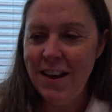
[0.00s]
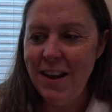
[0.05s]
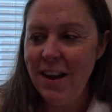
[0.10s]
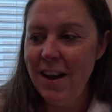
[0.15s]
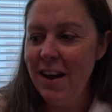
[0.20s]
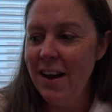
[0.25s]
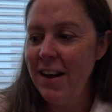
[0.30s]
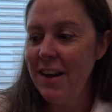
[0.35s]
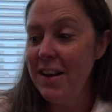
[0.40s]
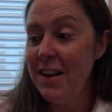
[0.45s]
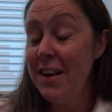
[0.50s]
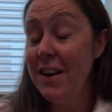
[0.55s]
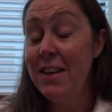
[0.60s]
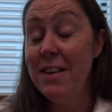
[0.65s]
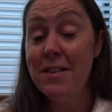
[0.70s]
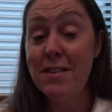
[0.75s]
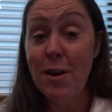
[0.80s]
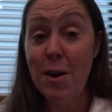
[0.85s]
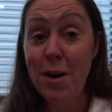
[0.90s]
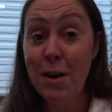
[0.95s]
It
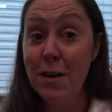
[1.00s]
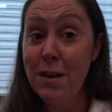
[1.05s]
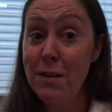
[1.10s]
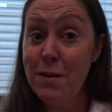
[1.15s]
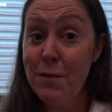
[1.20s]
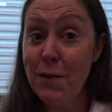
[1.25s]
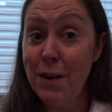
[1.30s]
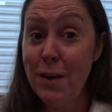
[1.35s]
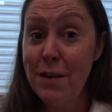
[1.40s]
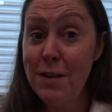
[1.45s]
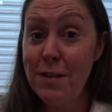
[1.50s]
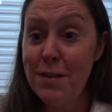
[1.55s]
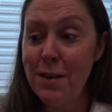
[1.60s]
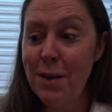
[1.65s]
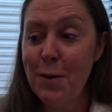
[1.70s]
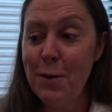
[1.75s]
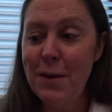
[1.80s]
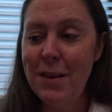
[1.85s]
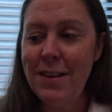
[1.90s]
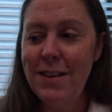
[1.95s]
is August 1st,
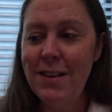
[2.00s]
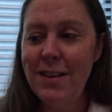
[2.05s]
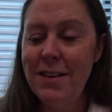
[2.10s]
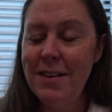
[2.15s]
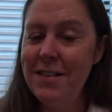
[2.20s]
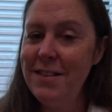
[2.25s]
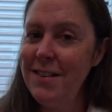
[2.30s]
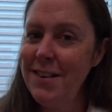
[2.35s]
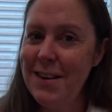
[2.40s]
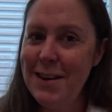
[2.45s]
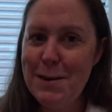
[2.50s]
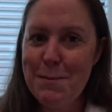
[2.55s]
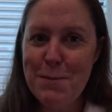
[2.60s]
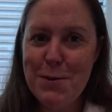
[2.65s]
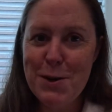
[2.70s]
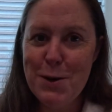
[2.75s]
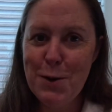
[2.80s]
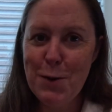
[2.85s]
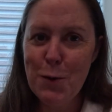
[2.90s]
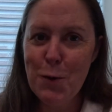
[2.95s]
so it is time
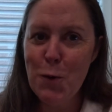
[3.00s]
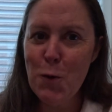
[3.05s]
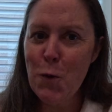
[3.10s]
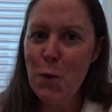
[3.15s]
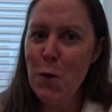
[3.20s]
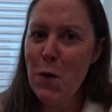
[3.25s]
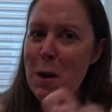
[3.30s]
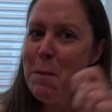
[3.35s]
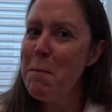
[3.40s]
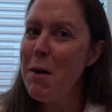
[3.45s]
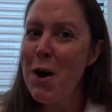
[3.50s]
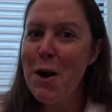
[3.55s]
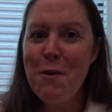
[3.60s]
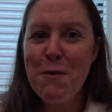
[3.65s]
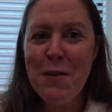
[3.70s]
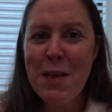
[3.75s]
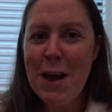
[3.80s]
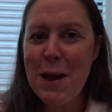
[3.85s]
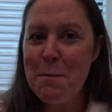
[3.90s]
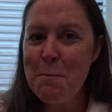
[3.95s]
to rip
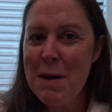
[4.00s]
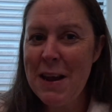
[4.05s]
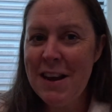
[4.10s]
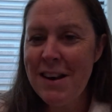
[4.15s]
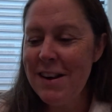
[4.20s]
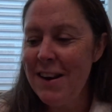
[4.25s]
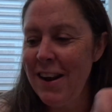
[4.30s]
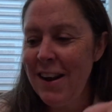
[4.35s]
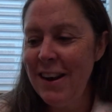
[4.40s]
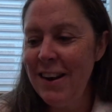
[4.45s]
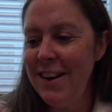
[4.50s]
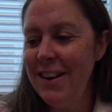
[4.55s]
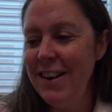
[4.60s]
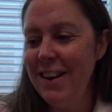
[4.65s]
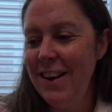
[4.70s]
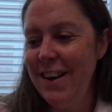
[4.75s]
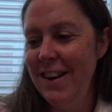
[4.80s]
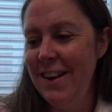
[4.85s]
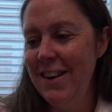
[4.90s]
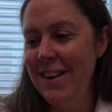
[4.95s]
off that Band-Aid
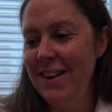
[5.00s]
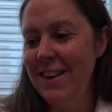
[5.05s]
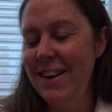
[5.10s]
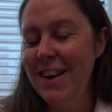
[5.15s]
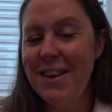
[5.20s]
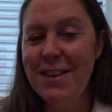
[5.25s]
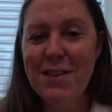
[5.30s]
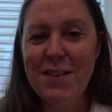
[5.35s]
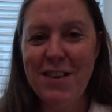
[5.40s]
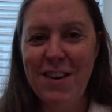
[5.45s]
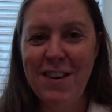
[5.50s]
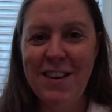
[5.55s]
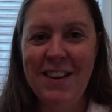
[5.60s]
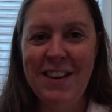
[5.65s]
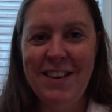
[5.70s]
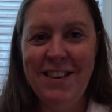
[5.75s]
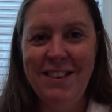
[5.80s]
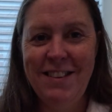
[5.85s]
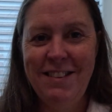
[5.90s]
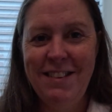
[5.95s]
and get
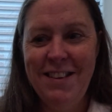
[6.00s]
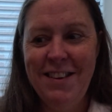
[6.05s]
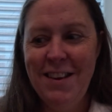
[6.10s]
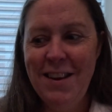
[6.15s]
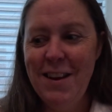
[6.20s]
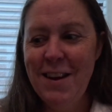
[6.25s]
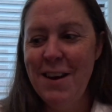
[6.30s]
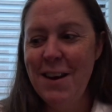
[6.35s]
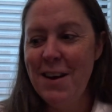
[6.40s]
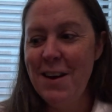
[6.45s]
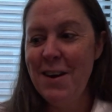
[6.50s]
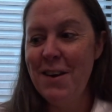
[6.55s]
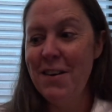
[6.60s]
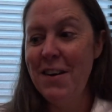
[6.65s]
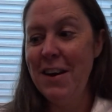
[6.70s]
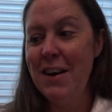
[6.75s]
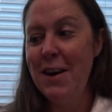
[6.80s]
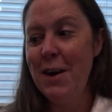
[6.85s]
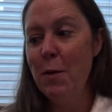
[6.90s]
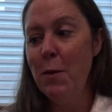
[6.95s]
started. All
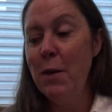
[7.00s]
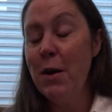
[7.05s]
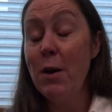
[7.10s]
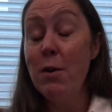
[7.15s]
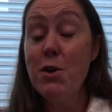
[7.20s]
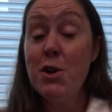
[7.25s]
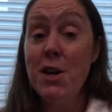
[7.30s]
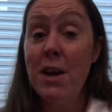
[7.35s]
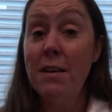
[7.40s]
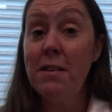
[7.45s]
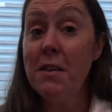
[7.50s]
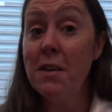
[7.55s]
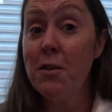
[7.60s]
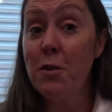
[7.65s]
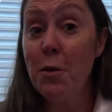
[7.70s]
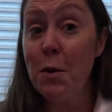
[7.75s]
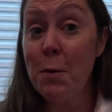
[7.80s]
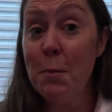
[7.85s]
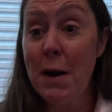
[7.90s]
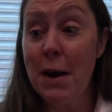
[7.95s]
right, here we go. Just
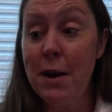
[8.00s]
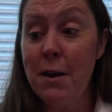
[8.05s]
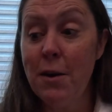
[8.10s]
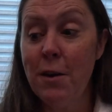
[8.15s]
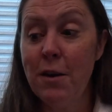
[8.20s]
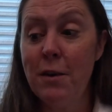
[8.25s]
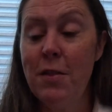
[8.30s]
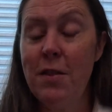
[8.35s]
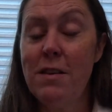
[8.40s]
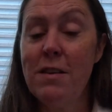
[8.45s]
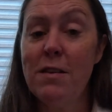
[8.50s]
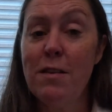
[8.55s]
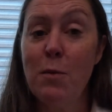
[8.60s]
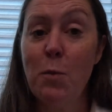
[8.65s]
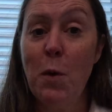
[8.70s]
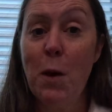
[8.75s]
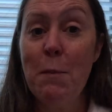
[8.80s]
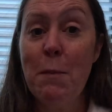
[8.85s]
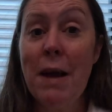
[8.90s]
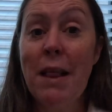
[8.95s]
as a reminder, this is
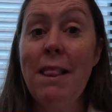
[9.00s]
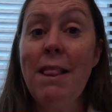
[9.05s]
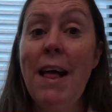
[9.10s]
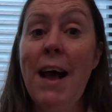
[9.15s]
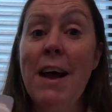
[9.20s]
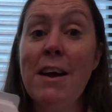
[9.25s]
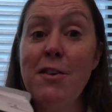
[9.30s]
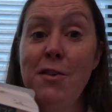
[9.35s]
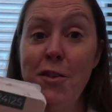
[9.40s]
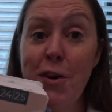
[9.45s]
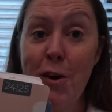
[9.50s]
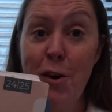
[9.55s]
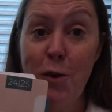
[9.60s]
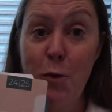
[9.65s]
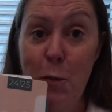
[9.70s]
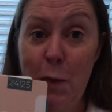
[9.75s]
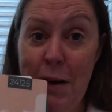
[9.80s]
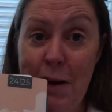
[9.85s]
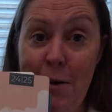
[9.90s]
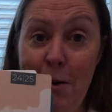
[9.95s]
what my last year's
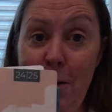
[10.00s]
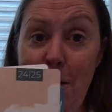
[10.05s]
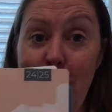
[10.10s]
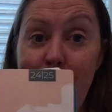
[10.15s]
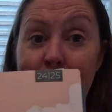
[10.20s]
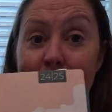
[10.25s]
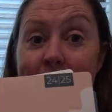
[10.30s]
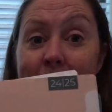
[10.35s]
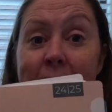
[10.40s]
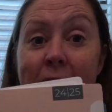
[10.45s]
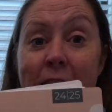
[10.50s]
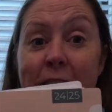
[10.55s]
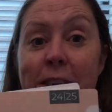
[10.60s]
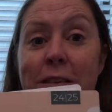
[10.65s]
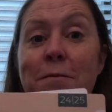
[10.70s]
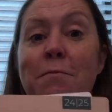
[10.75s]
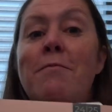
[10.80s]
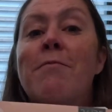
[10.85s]
planner looked like.